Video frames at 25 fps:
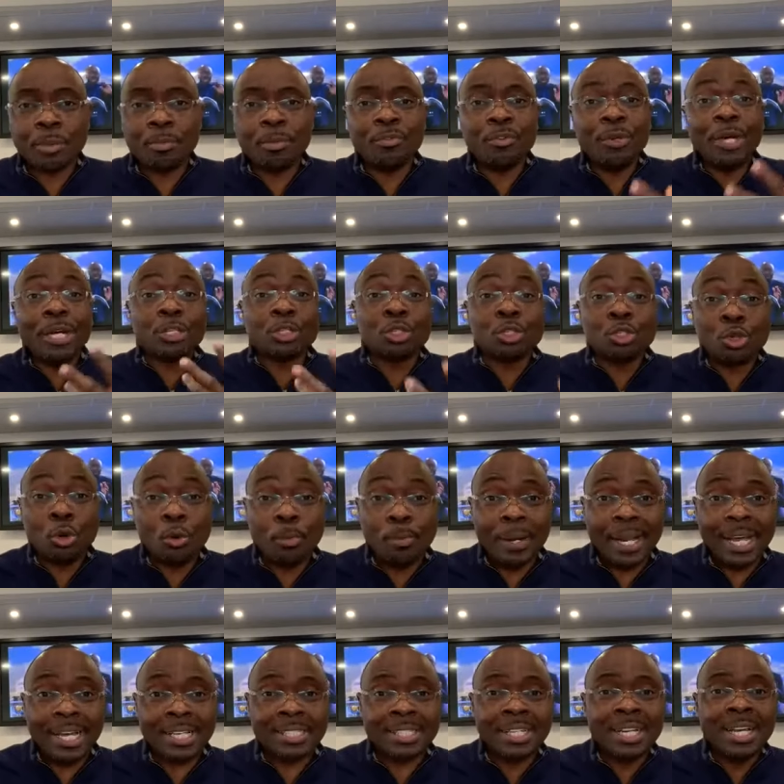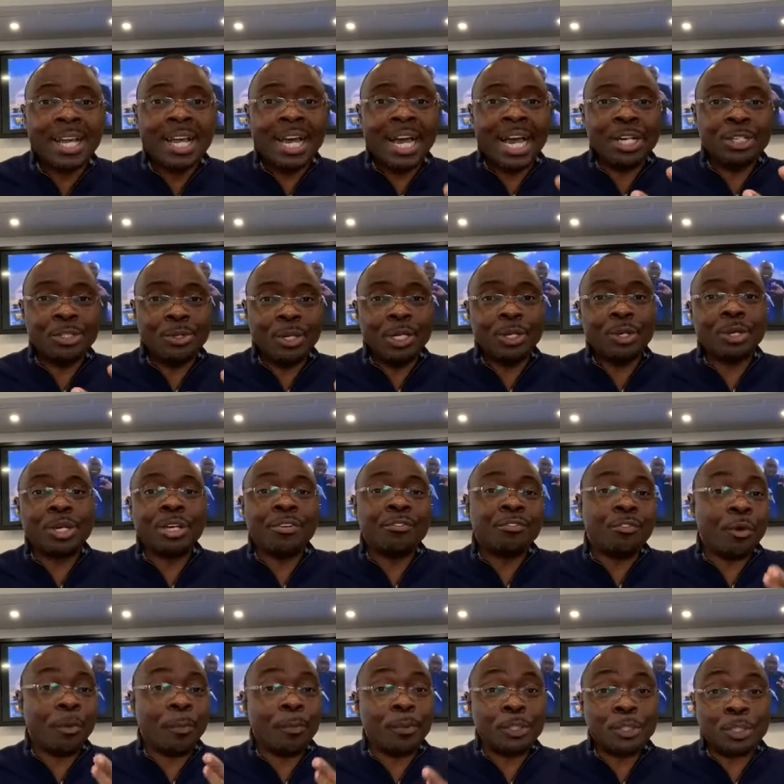Some of you are so blessed and you are looking
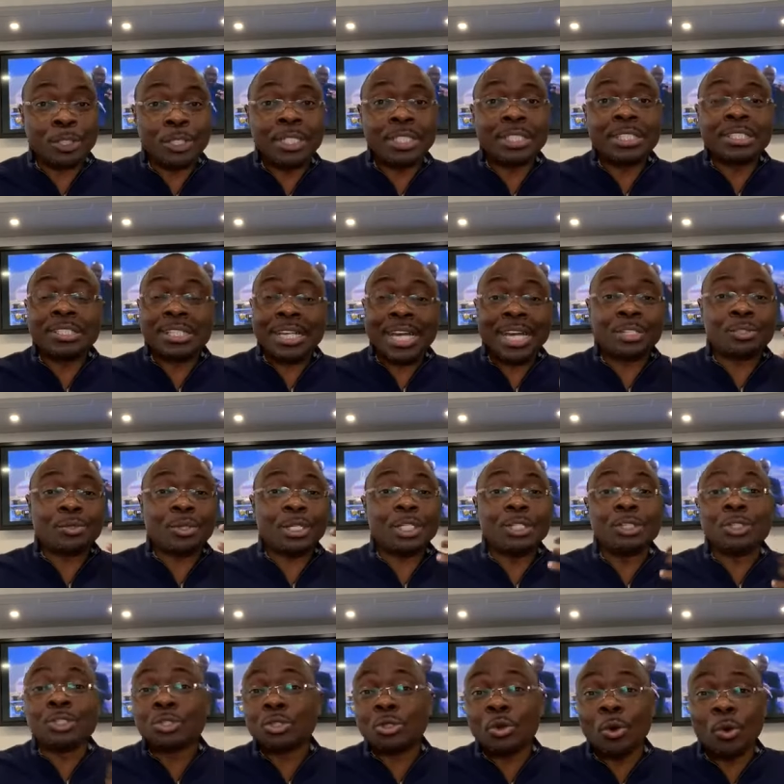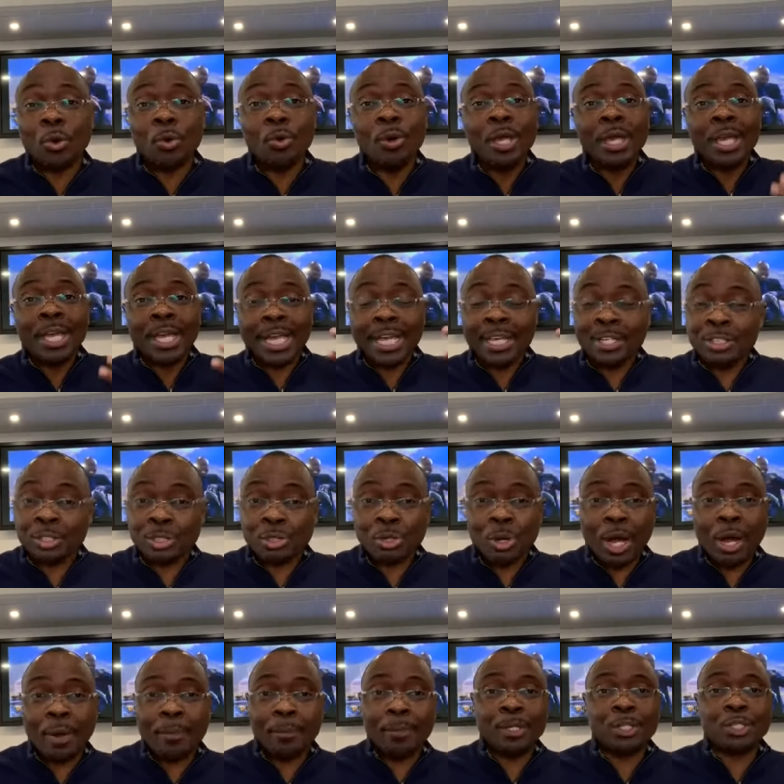for opportunities to actually sow
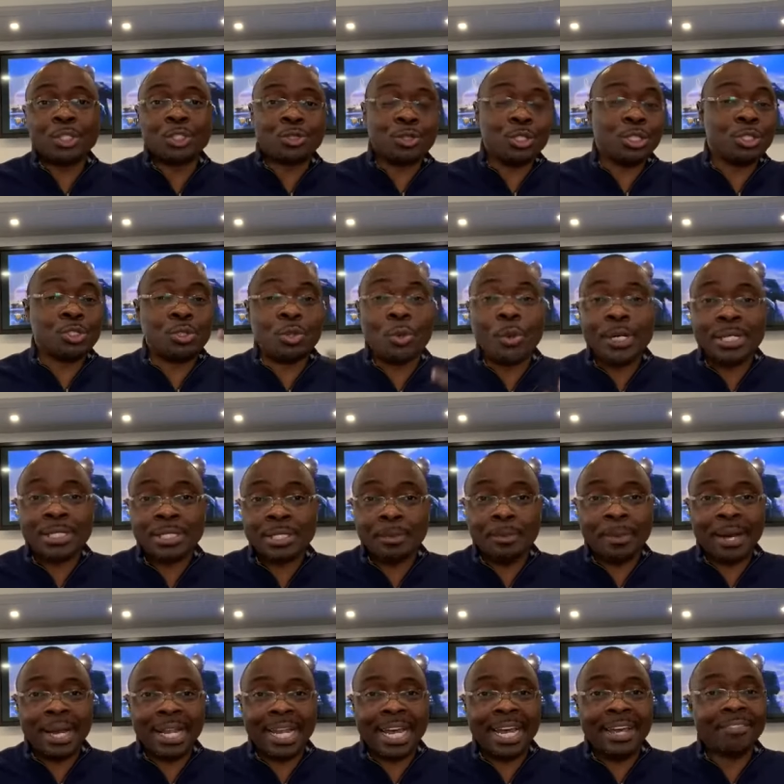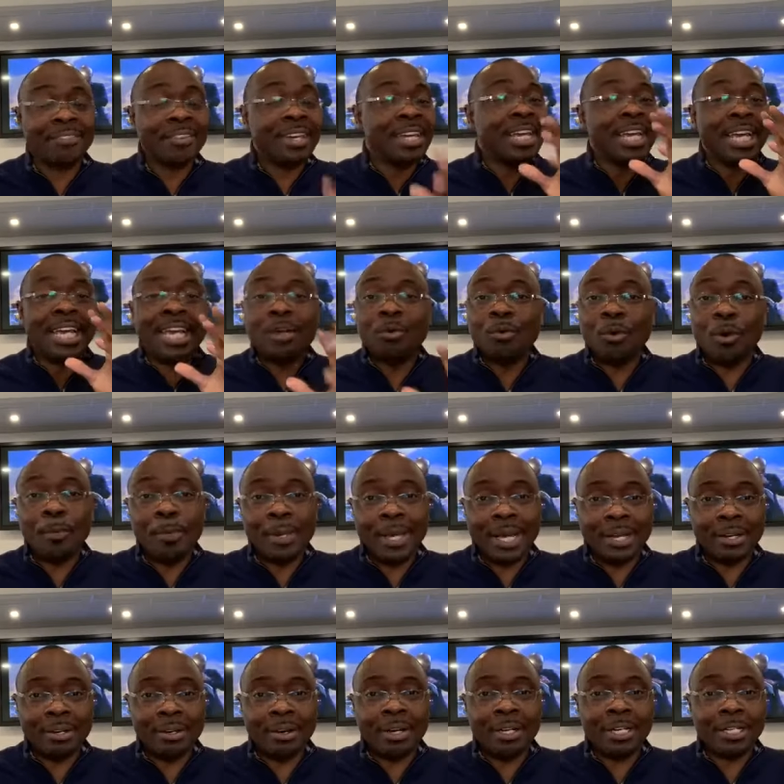into our ministry, sow into my life, it will be
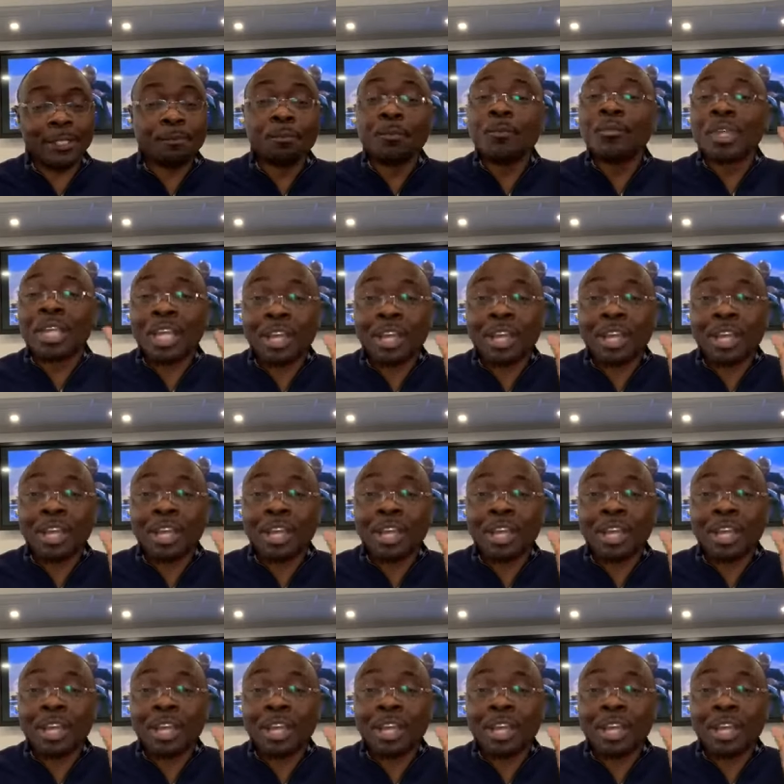an honor.